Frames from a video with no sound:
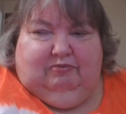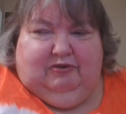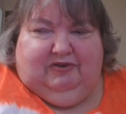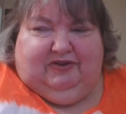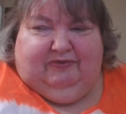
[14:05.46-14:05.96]

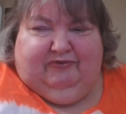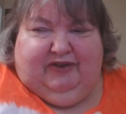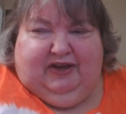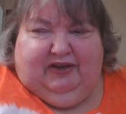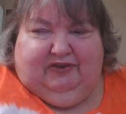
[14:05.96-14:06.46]
put some
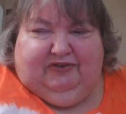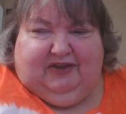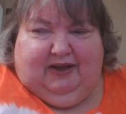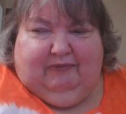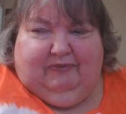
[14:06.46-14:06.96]
videos
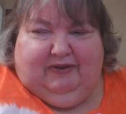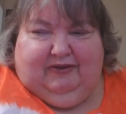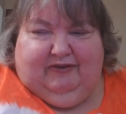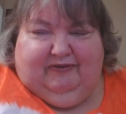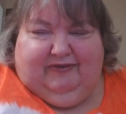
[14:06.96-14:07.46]
up.
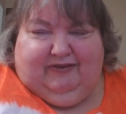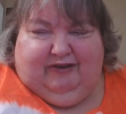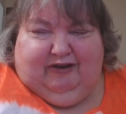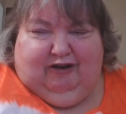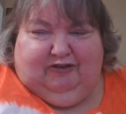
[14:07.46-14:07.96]
But
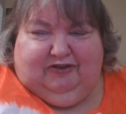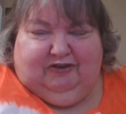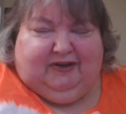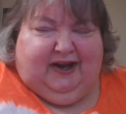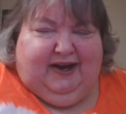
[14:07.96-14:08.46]
you're
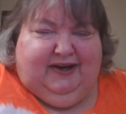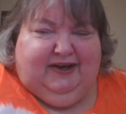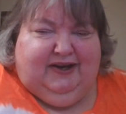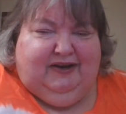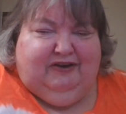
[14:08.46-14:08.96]
also kind
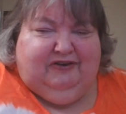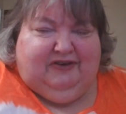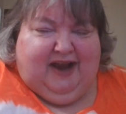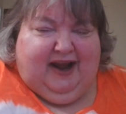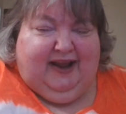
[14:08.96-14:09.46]
and
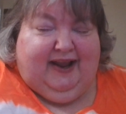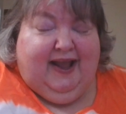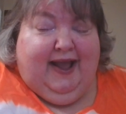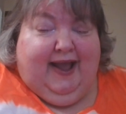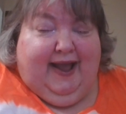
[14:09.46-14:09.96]
understanding.
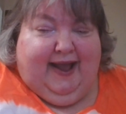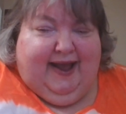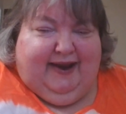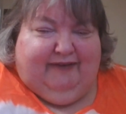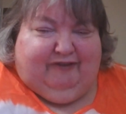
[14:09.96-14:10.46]

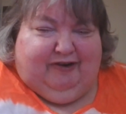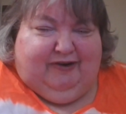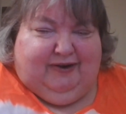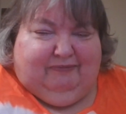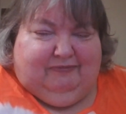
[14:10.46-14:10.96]
And I've
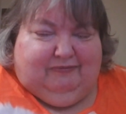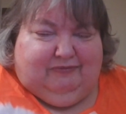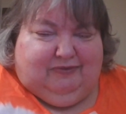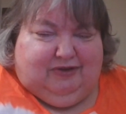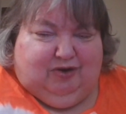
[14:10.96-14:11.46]
gone up
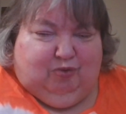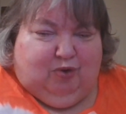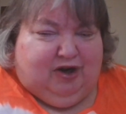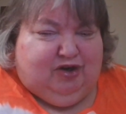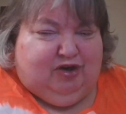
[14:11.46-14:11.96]
to
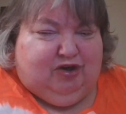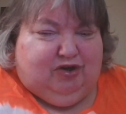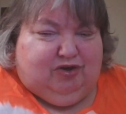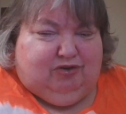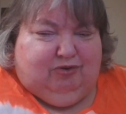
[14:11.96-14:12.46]

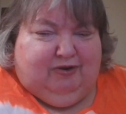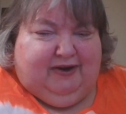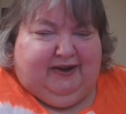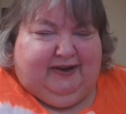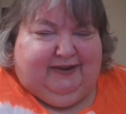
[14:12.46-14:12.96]

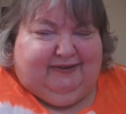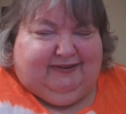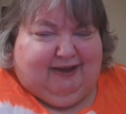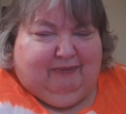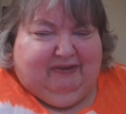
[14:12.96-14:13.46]
120 in
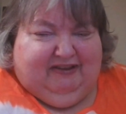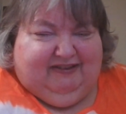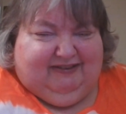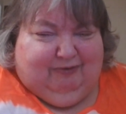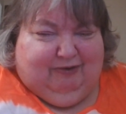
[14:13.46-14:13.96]

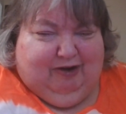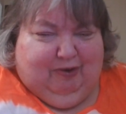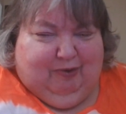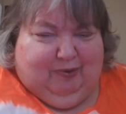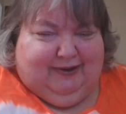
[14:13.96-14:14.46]
subbies.
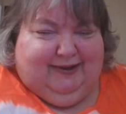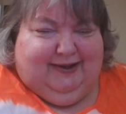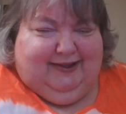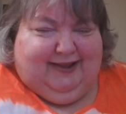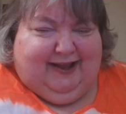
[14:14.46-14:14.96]
Woo!
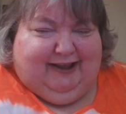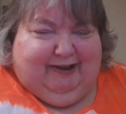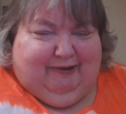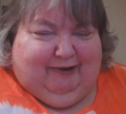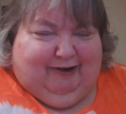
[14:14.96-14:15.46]
Thank
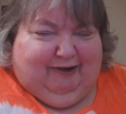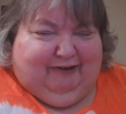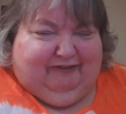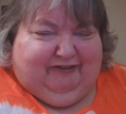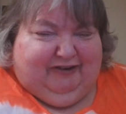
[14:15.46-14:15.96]
you
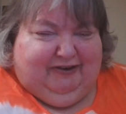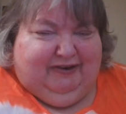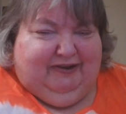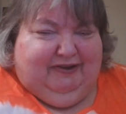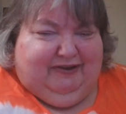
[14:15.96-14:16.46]
all for
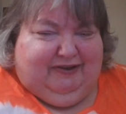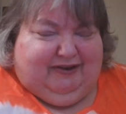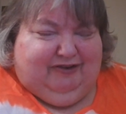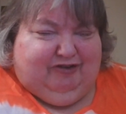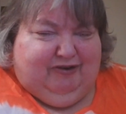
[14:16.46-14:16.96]

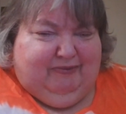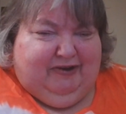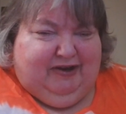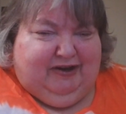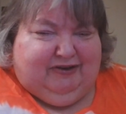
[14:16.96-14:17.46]

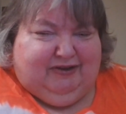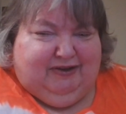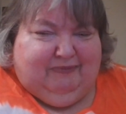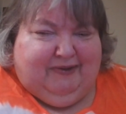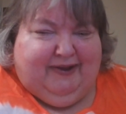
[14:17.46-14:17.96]
contributing
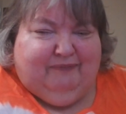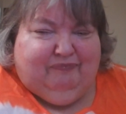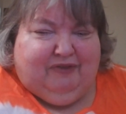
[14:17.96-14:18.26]
to my